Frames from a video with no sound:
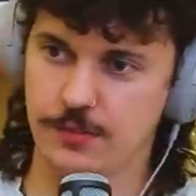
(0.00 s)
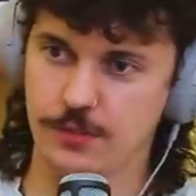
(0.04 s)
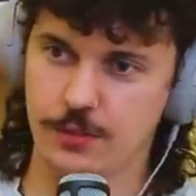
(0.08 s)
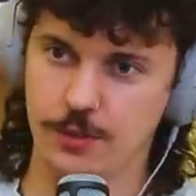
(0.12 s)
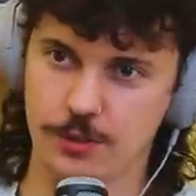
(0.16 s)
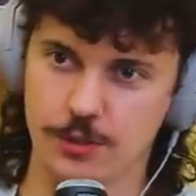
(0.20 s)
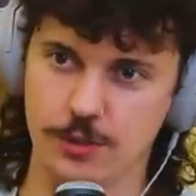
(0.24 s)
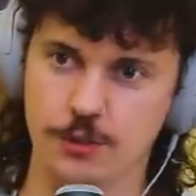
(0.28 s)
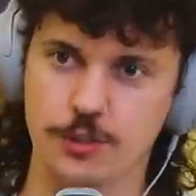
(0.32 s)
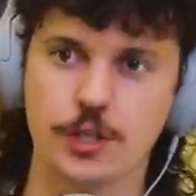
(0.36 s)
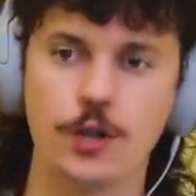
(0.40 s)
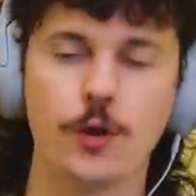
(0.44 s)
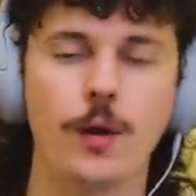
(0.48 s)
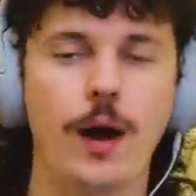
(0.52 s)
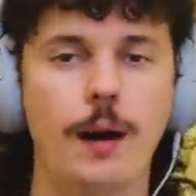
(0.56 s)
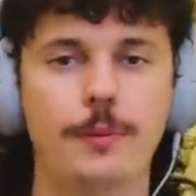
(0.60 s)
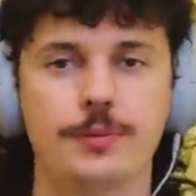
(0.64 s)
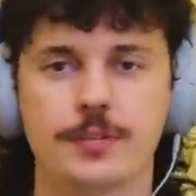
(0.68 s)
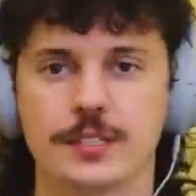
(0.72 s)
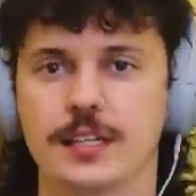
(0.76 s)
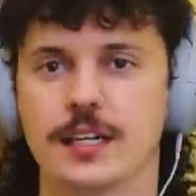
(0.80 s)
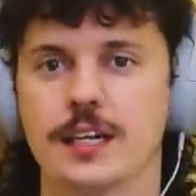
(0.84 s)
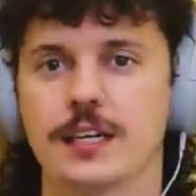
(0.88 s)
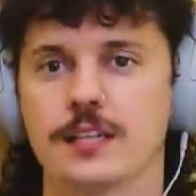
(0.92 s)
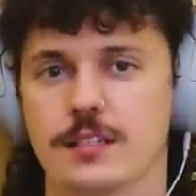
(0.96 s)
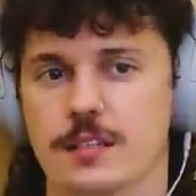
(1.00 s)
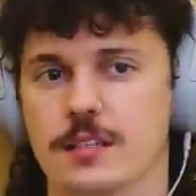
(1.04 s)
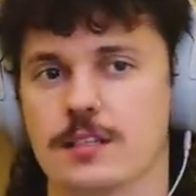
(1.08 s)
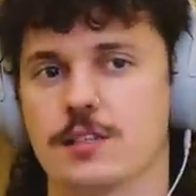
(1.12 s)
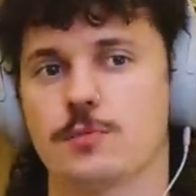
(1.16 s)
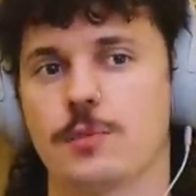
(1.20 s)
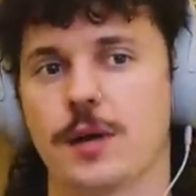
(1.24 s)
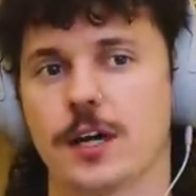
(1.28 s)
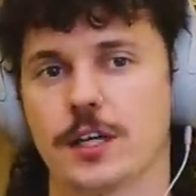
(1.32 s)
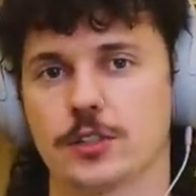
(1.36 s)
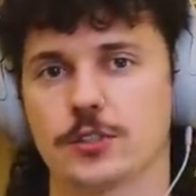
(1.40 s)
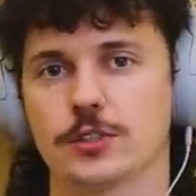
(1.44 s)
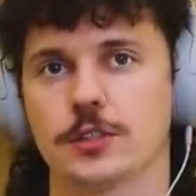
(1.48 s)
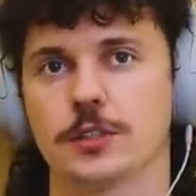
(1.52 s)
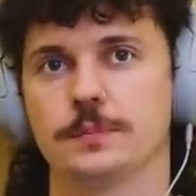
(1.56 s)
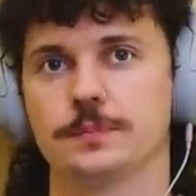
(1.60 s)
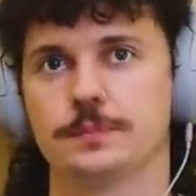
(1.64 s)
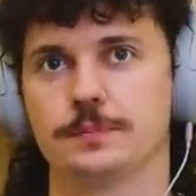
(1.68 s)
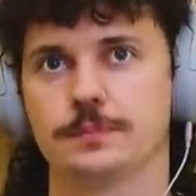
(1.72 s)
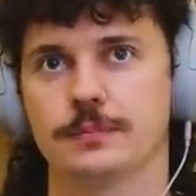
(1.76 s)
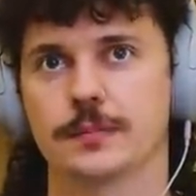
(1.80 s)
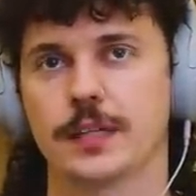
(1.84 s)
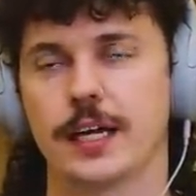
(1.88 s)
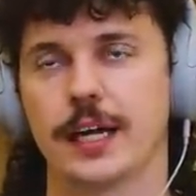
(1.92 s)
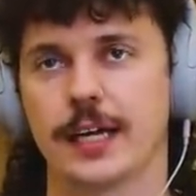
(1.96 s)
Those are two opposite ends of the
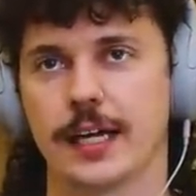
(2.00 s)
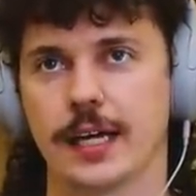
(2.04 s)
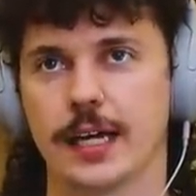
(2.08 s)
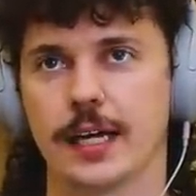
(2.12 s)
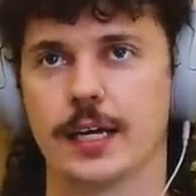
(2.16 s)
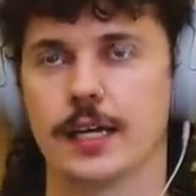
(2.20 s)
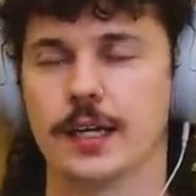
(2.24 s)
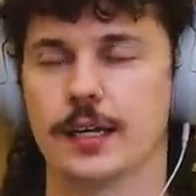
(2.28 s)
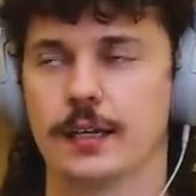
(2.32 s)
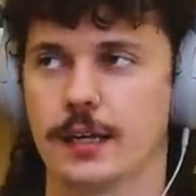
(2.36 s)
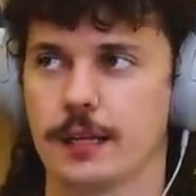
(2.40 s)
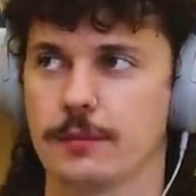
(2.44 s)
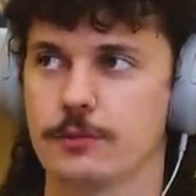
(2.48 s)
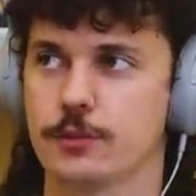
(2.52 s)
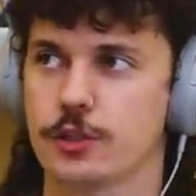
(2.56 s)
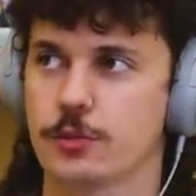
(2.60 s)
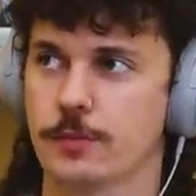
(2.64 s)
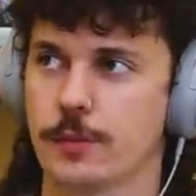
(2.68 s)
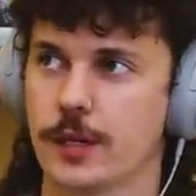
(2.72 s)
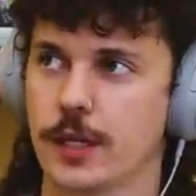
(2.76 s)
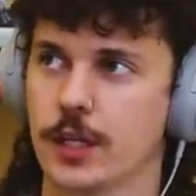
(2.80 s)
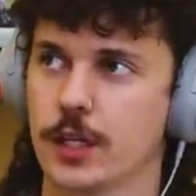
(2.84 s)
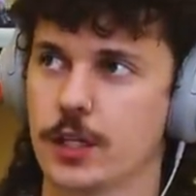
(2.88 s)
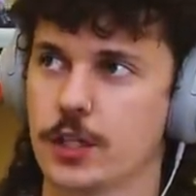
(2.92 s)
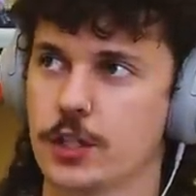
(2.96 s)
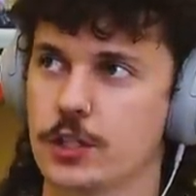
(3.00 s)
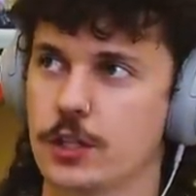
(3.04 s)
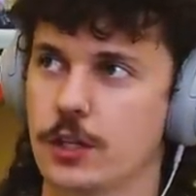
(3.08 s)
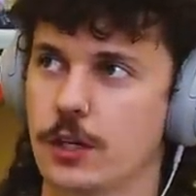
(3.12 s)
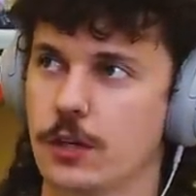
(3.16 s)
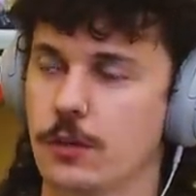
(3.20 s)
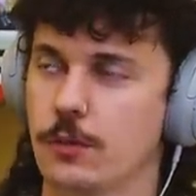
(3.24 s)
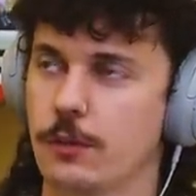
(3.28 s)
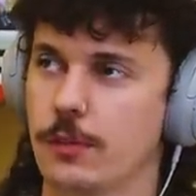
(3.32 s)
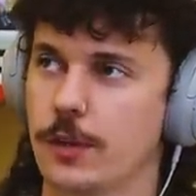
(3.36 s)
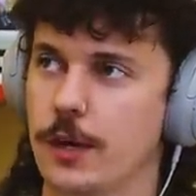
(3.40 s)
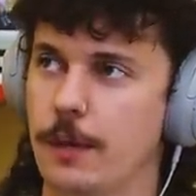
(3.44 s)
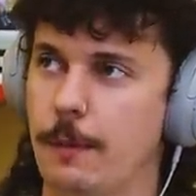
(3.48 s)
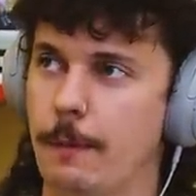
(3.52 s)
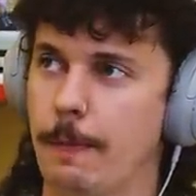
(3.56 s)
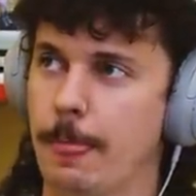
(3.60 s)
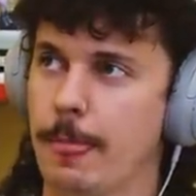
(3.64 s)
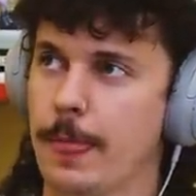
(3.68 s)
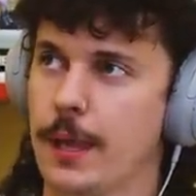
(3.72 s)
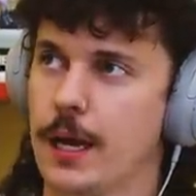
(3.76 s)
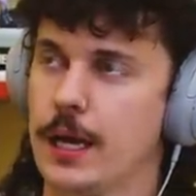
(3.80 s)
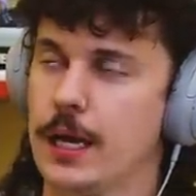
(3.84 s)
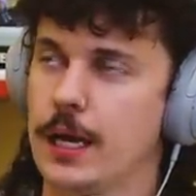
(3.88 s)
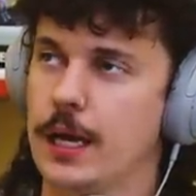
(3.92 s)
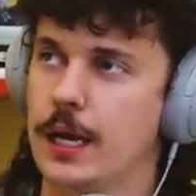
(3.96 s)
spectrum. I get it. I'm just making a joke, but
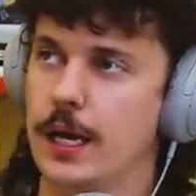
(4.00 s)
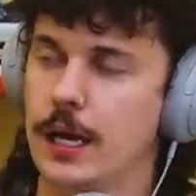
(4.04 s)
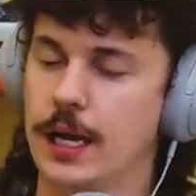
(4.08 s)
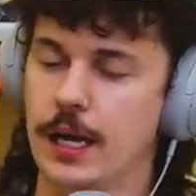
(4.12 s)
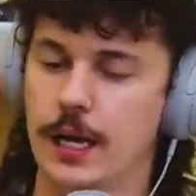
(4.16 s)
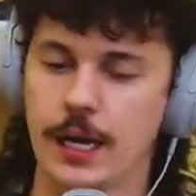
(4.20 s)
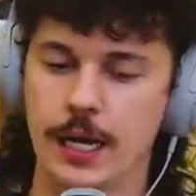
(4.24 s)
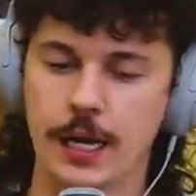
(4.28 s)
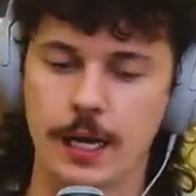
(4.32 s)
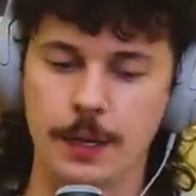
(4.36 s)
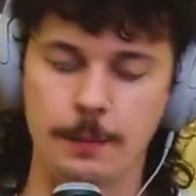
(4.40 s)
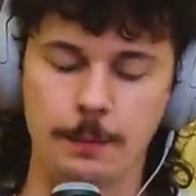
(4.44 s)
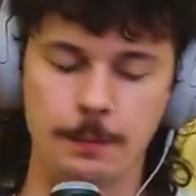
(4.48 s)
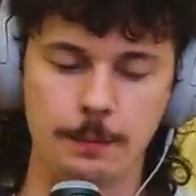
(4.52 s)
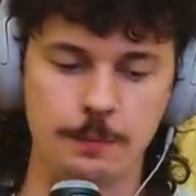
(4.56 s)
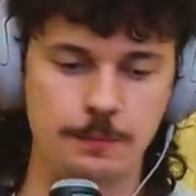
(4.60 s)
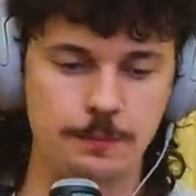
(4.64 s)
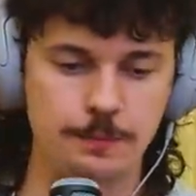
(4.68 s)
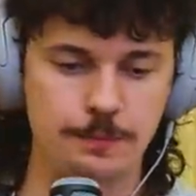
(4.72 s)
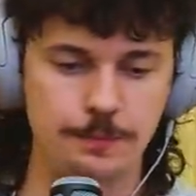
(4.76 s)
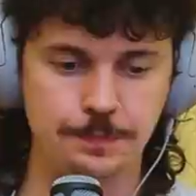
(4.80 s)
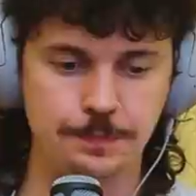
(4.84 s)
I'm